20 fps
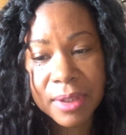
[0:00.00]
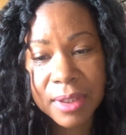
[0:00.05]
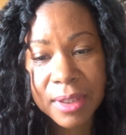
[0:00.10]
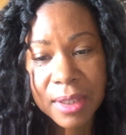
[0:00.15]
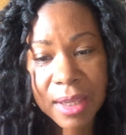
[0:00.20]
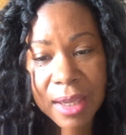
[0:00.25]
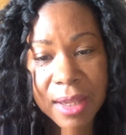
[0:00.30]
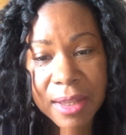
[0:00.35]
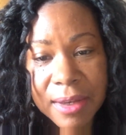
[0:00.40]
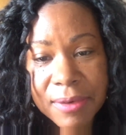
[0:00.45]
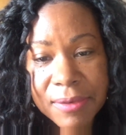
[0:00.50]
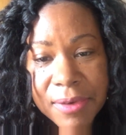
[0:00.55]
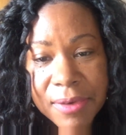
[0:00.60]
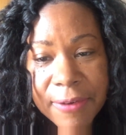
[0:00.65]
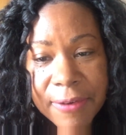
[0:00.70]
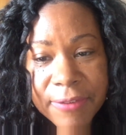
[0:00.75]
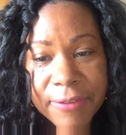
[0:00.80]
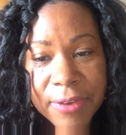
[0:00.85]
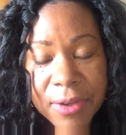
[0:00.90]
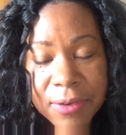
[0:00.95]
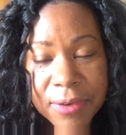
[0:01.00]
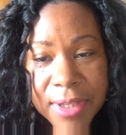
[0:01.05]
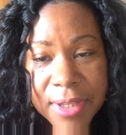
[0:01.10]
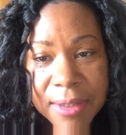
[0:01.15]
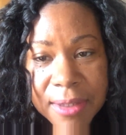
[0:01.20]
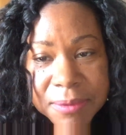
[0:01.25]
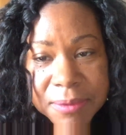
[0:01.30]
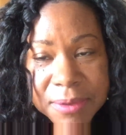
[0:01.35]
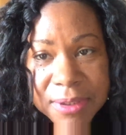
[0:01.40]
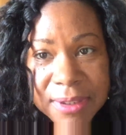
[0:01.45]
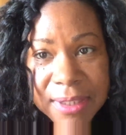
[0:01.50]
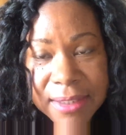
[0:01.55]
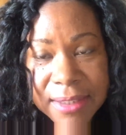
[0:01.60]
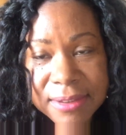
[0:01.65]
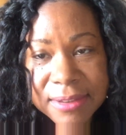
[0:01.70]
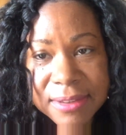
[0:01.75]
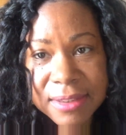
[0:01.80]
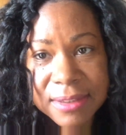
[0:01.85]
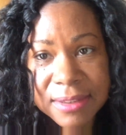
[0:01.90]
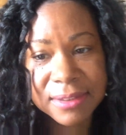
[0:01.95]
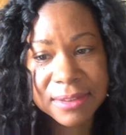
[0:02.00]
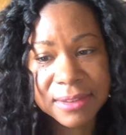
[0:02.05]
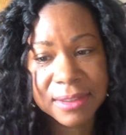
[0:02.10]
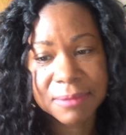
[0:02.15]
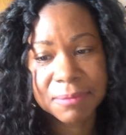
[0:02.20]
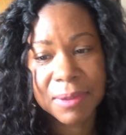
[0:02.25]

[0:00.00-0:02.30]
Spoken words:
I don't know if he'll get up to like 60.